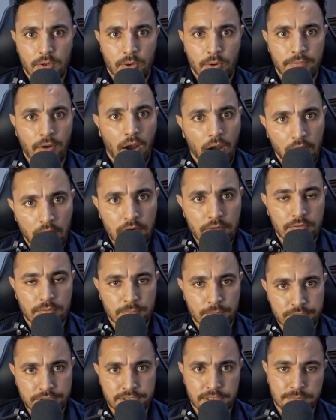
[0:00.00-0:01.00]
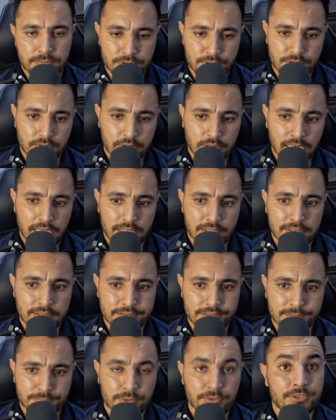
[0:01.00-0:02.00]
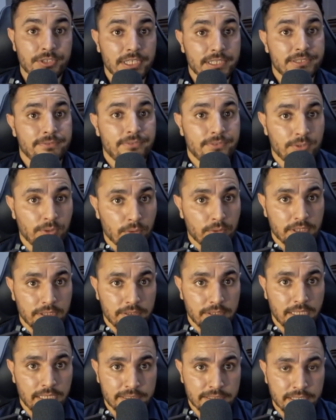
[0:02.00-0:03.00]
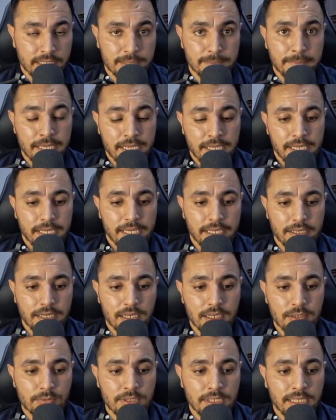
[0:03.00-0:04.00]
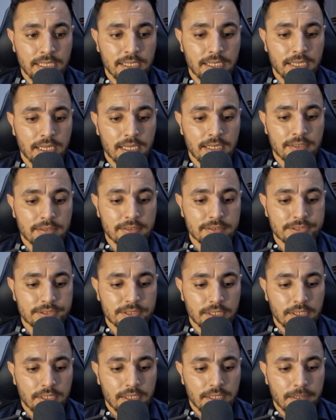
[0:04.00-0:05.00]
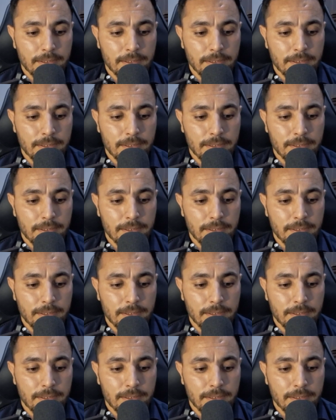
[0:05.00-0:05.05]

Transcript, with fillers: of how Muslims had this progressive thought at that time, and how they had this